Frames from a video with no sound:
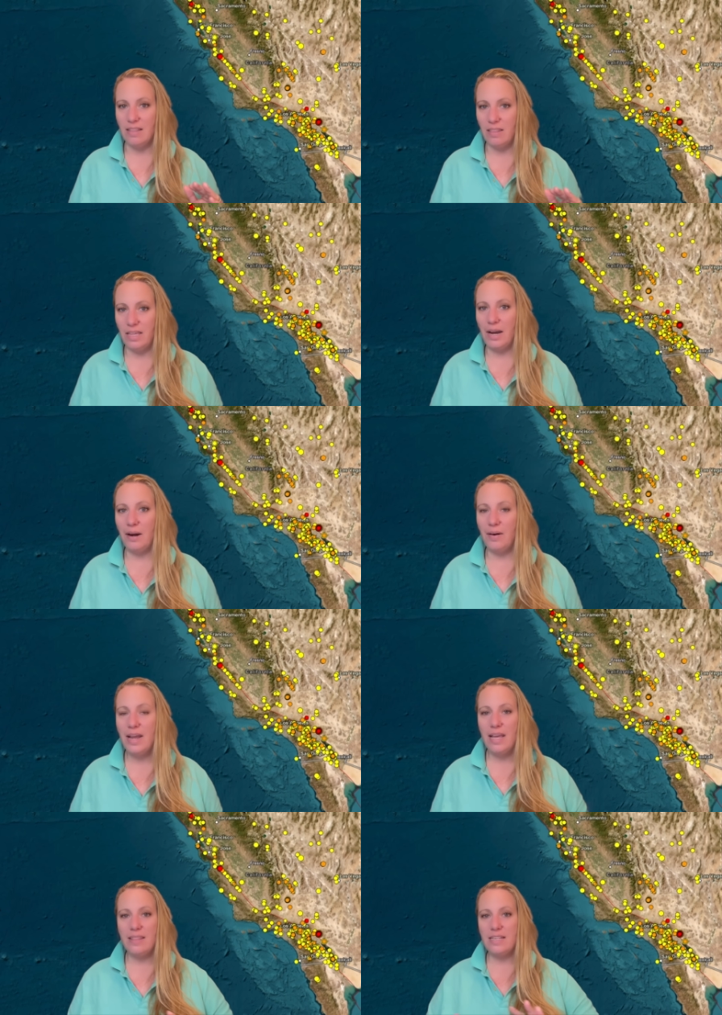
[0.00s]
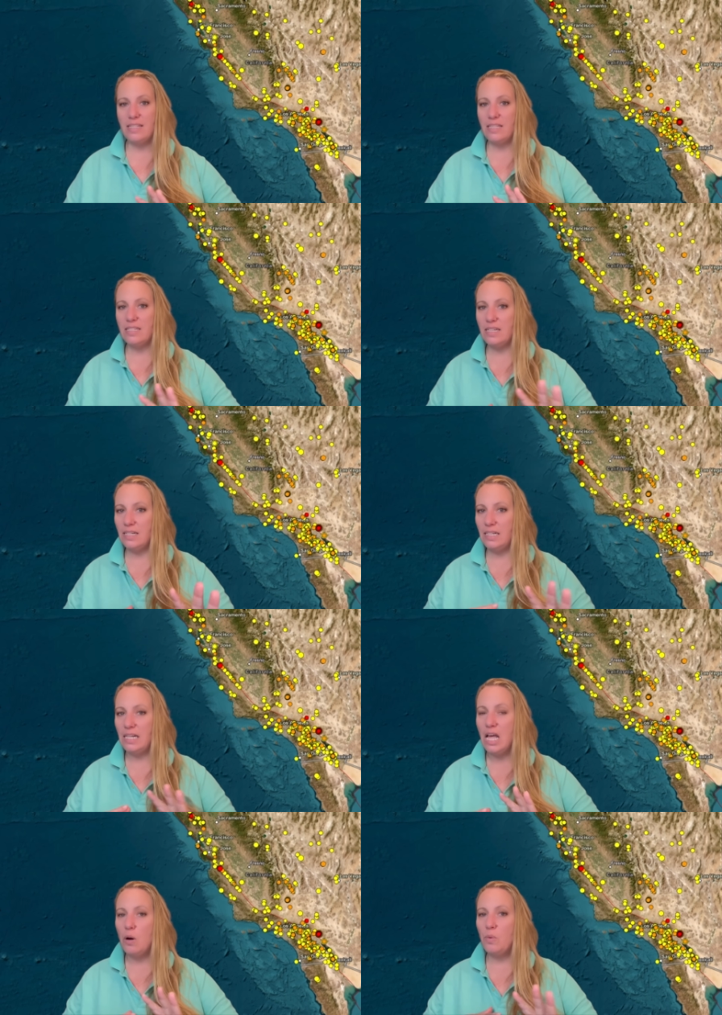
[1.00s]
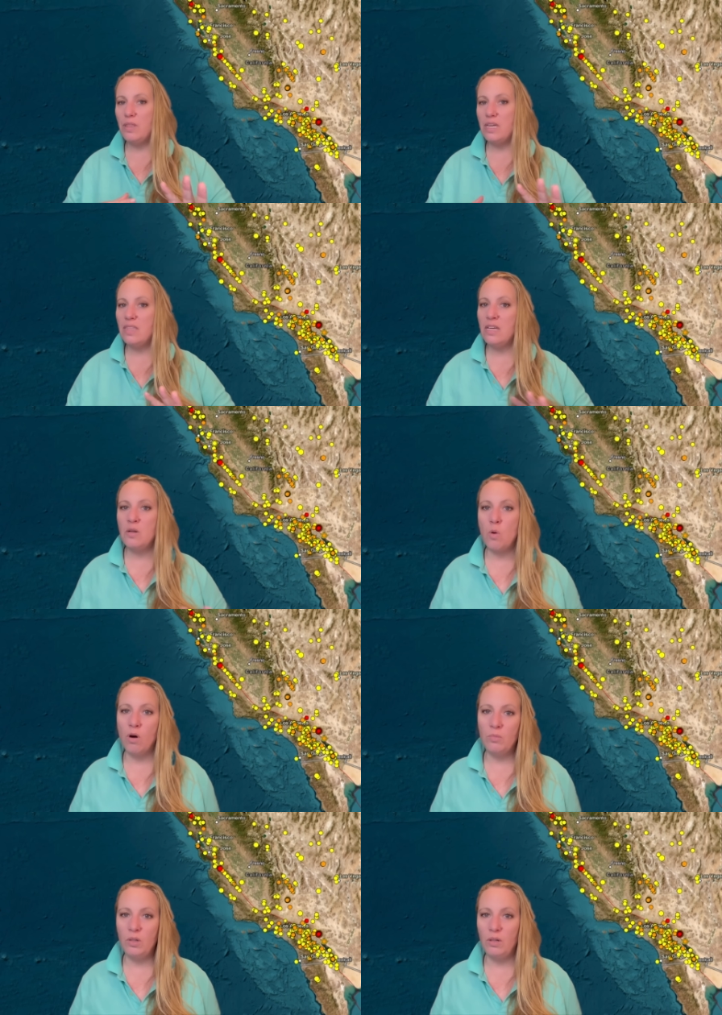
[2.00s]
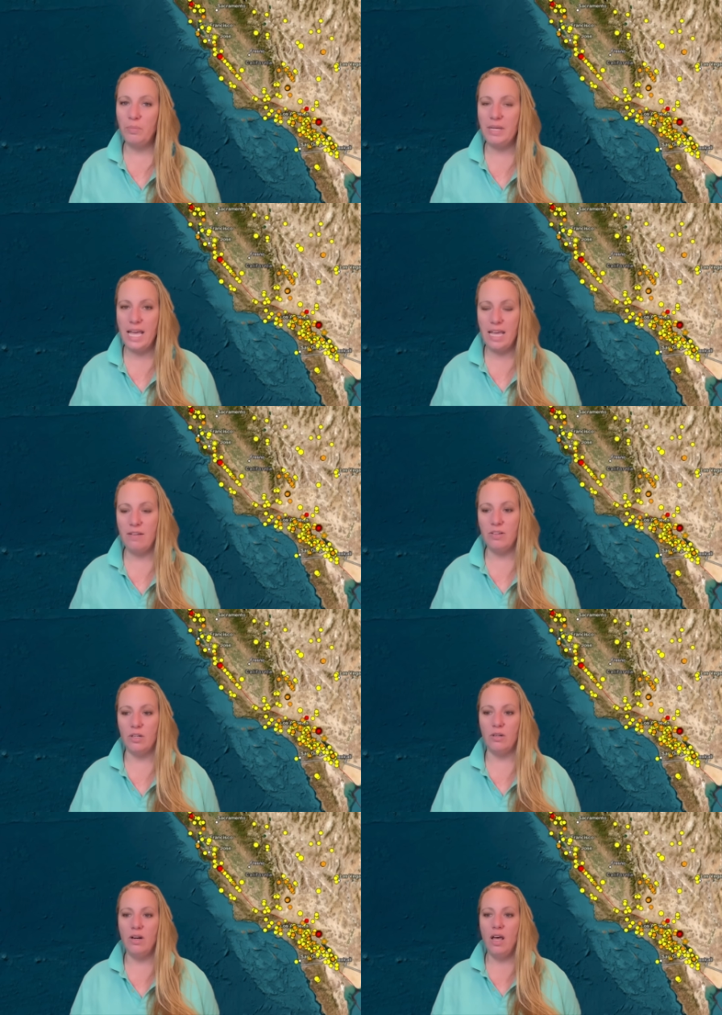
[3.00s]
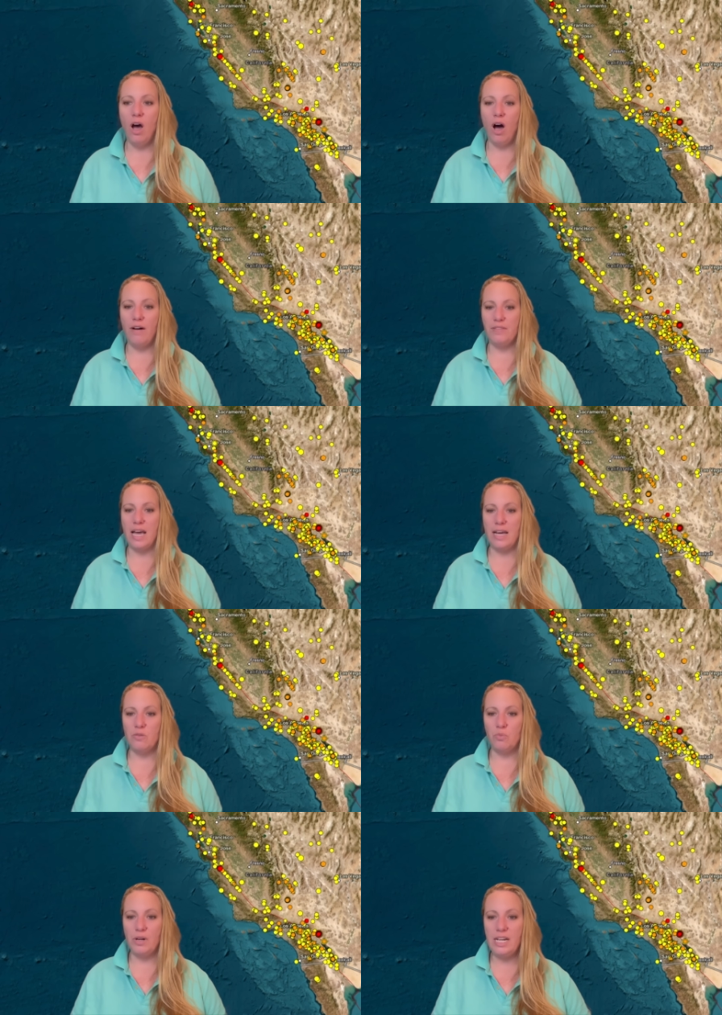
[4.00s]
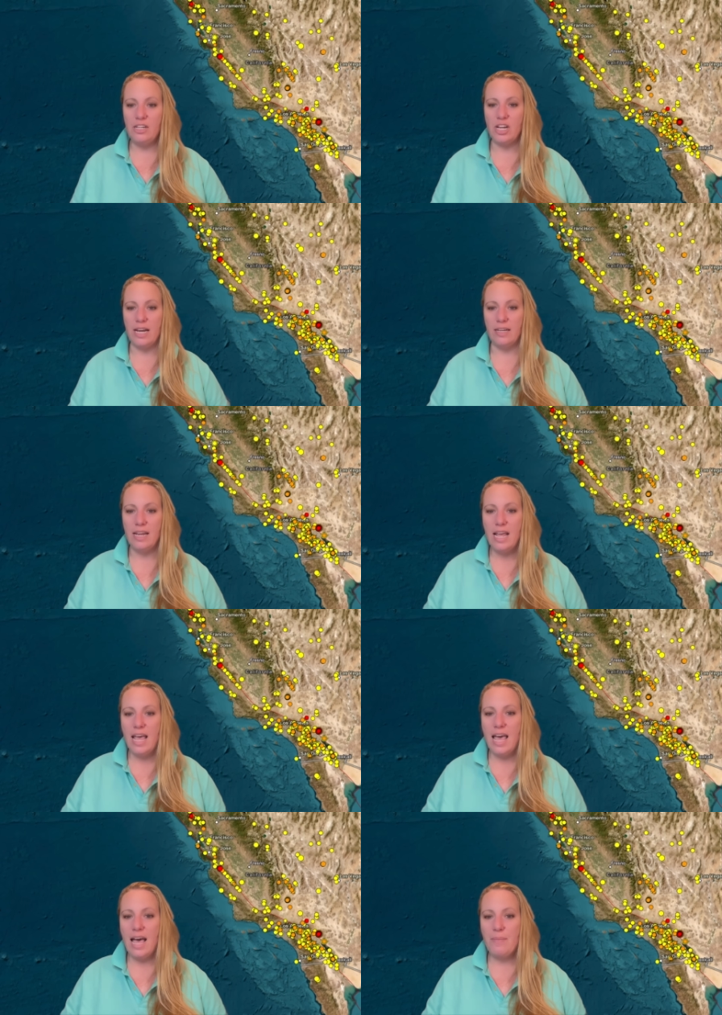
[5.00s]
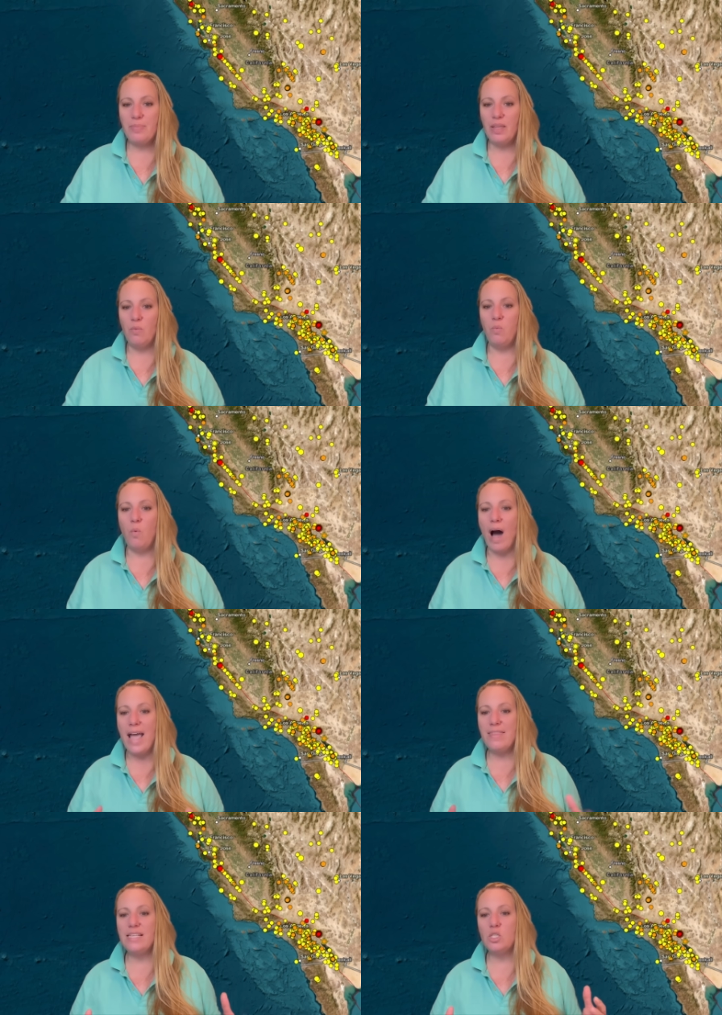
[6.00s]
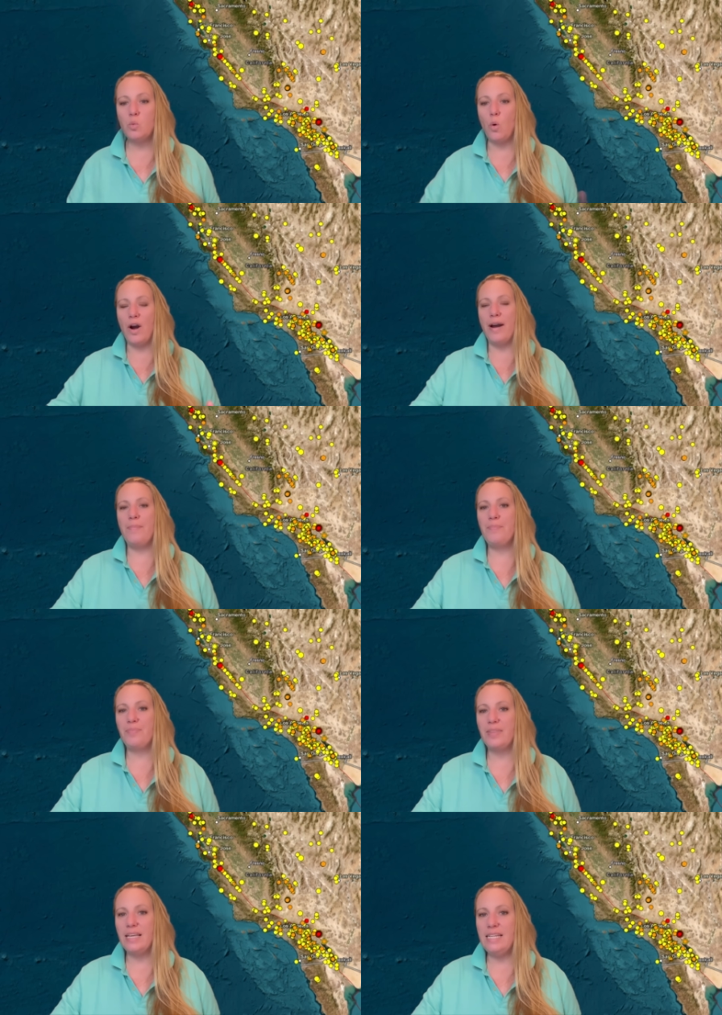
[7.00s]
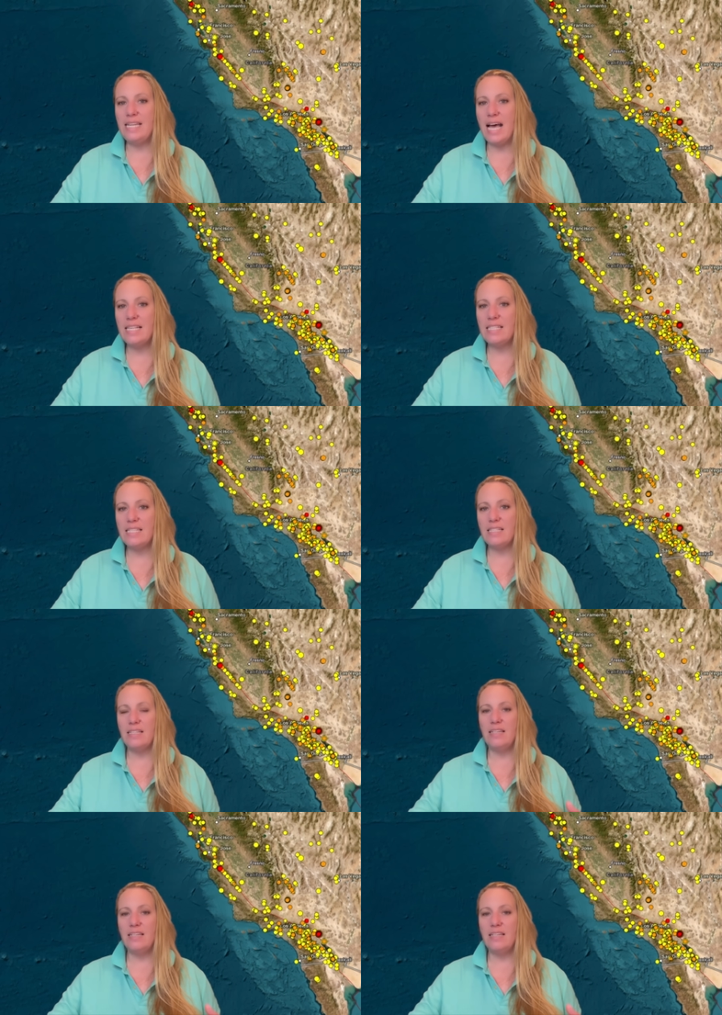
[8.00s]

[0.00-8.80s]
there this is still within the normal behavior of that region and um, why this swarm does